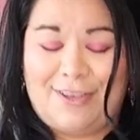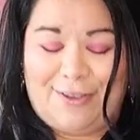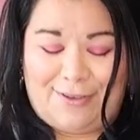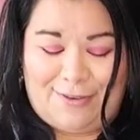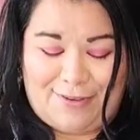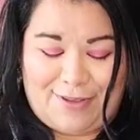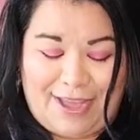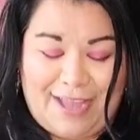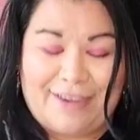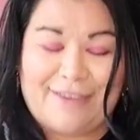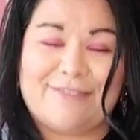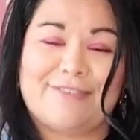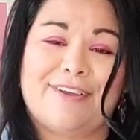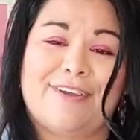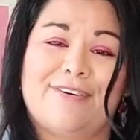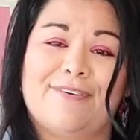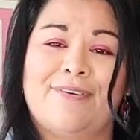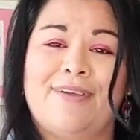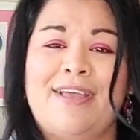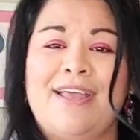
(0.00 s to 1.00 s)
so I don't
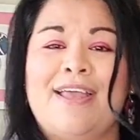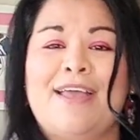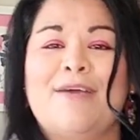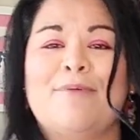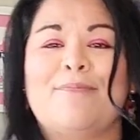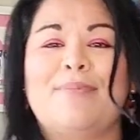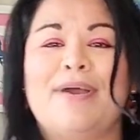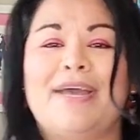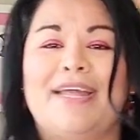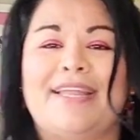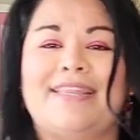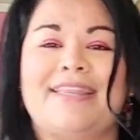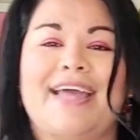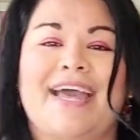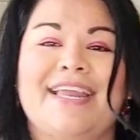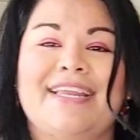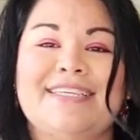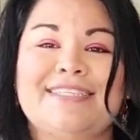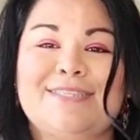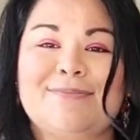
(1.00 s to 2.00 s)
know. But
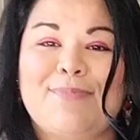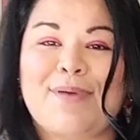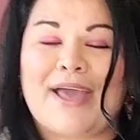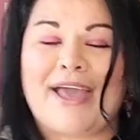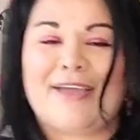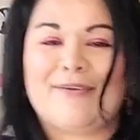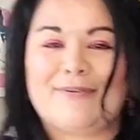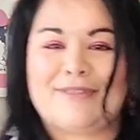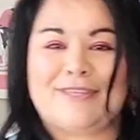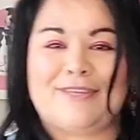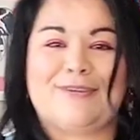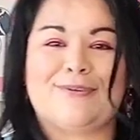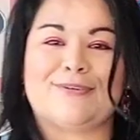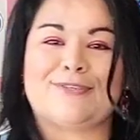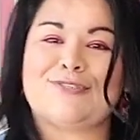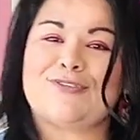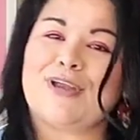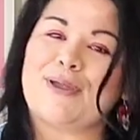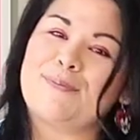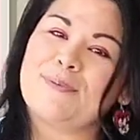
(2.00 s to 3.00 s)
that is the bag with the New
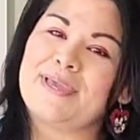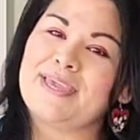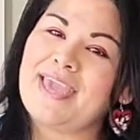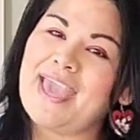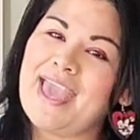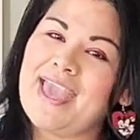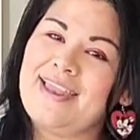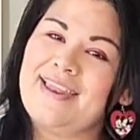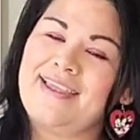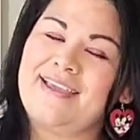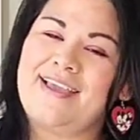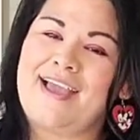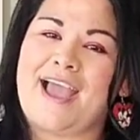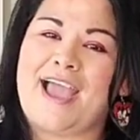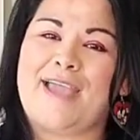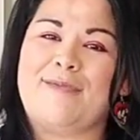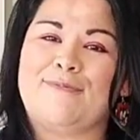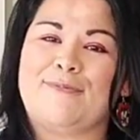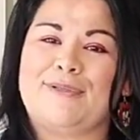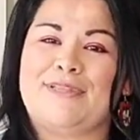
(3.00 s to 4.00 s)
strap. Again,
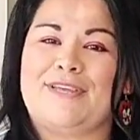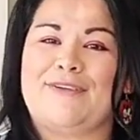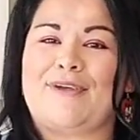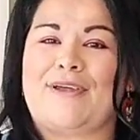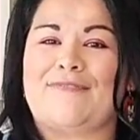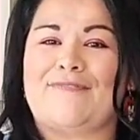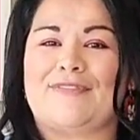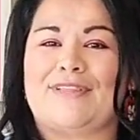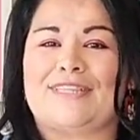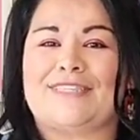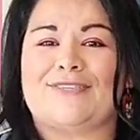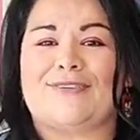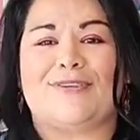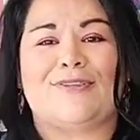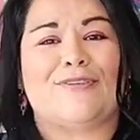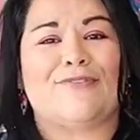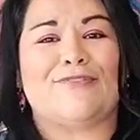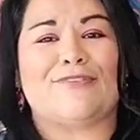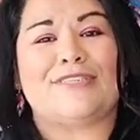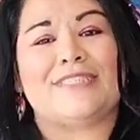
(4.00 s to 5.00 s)
I'm really grateful that Stoney
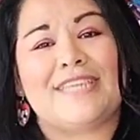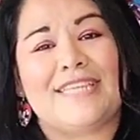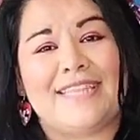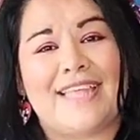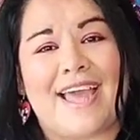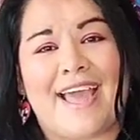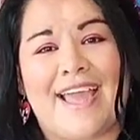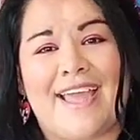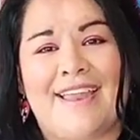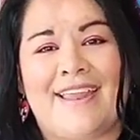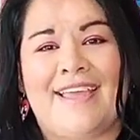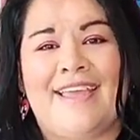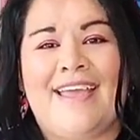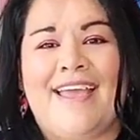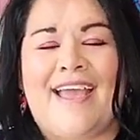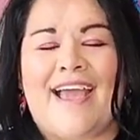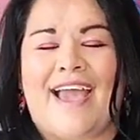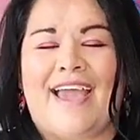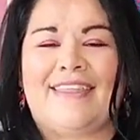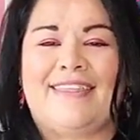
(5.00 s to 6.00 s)
Clover did that.
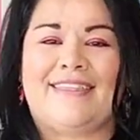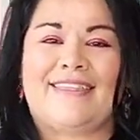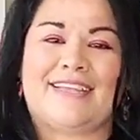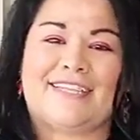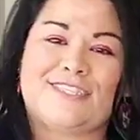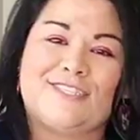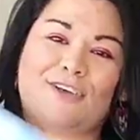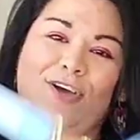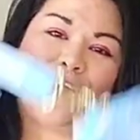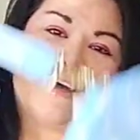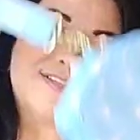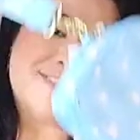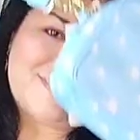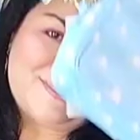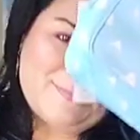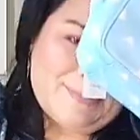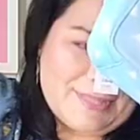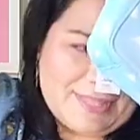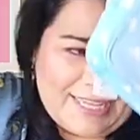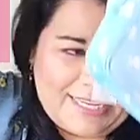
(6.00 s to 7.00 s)
I think that's
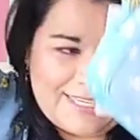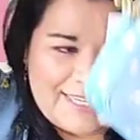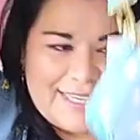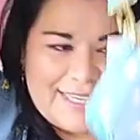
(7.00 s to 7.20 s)
awesome that they